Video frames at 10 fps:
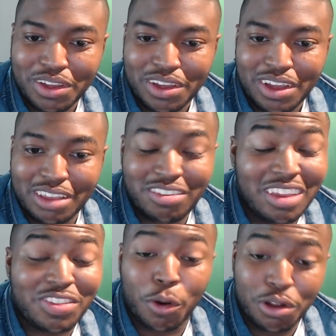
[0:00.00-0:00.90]
I just
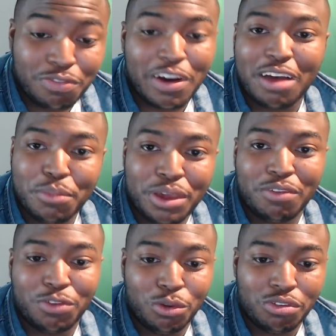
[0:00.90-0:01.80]
did 35 million
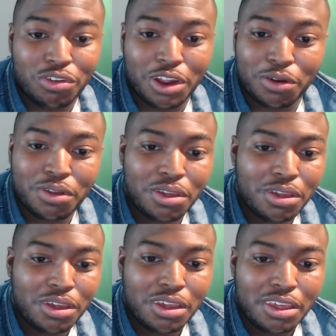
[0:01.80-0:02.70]
views,
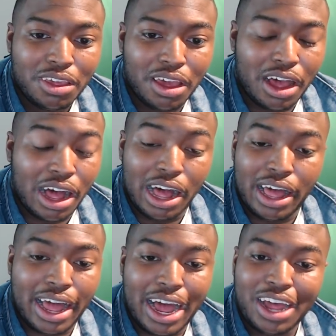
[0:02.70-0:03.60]
I